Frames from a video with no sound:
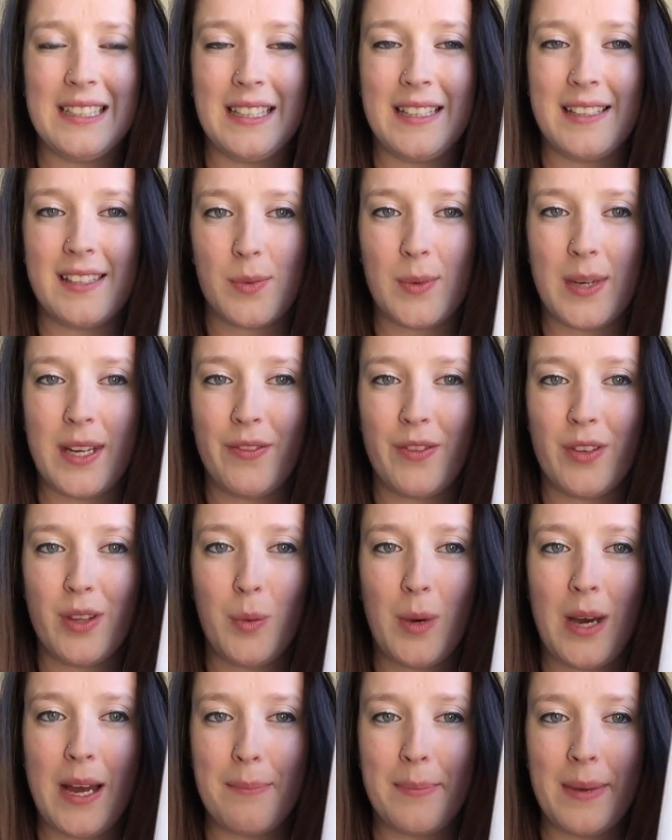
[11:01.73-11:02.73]
Let's wait for the
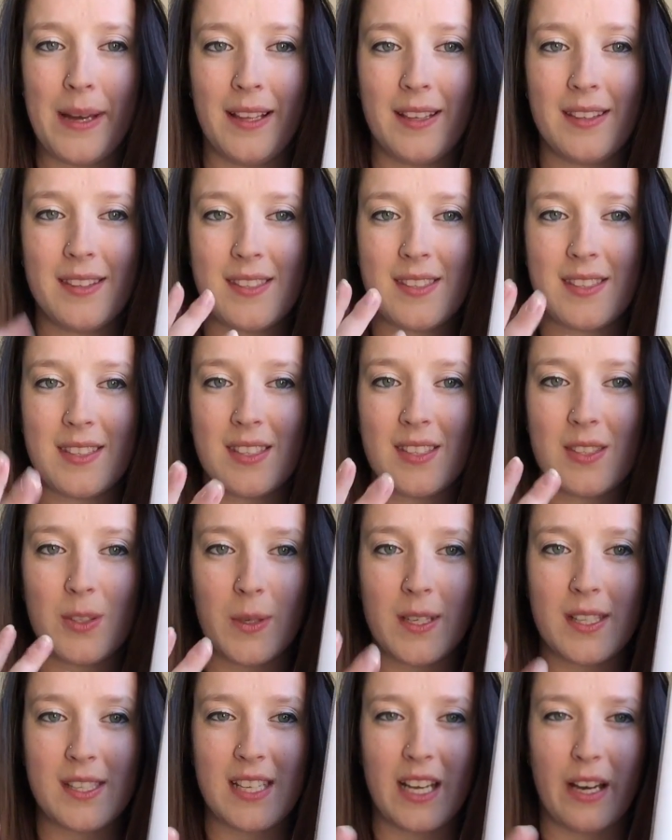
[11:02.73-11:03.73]
white balance to
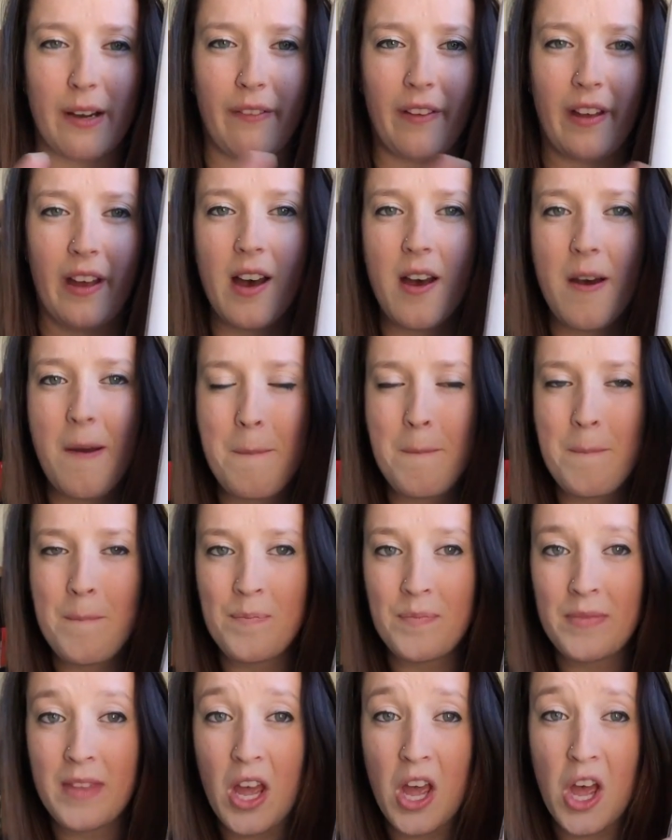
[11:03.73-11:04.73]
sort itself out.
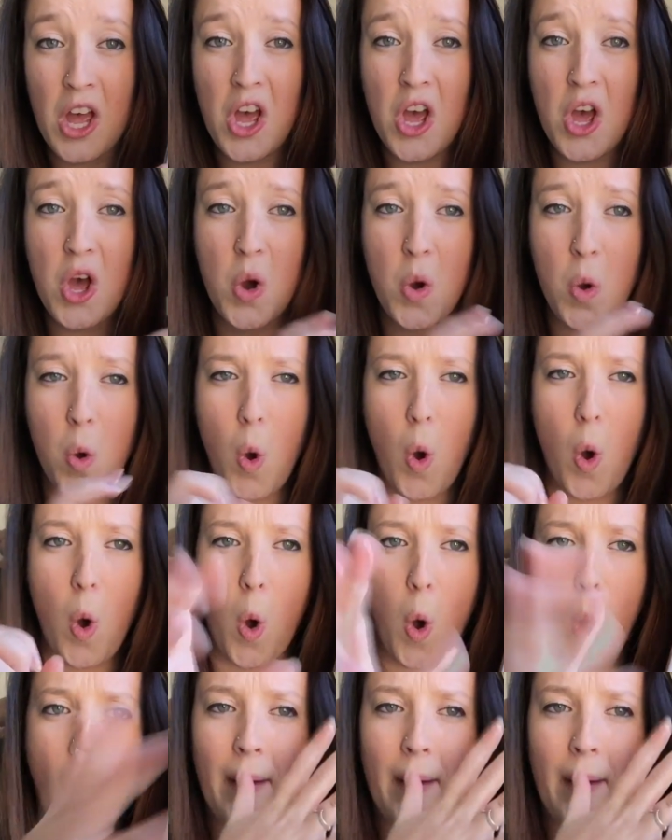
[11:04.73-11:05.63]
Woo!